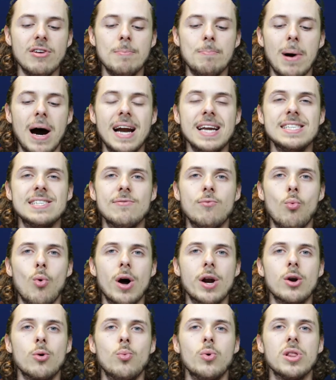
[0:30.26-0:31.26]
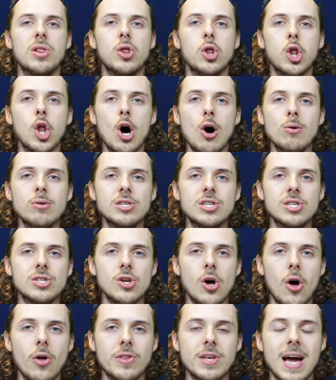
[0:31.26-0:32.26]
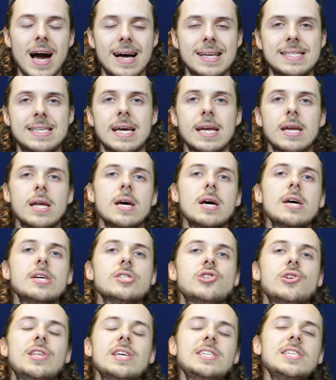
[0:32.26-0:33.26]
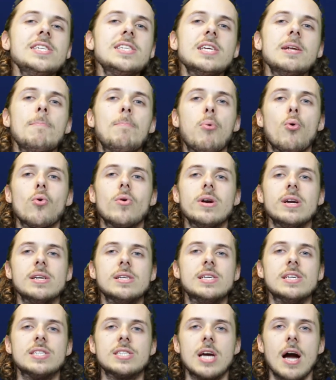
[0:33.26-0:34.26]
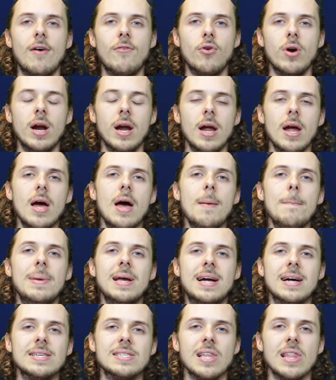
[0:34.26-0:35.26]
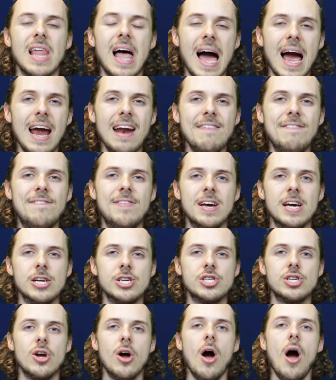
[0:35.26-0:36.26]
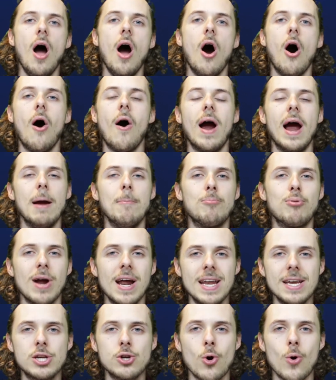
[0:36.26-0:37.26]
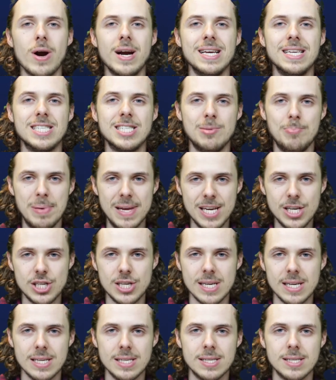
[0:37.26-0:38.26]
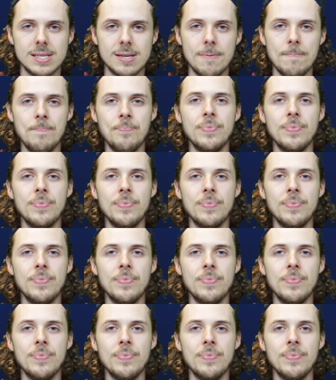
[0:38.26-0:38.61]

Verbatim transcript: in bodies of water with low salt content. So this is an important discovery because lionfish are a predatory species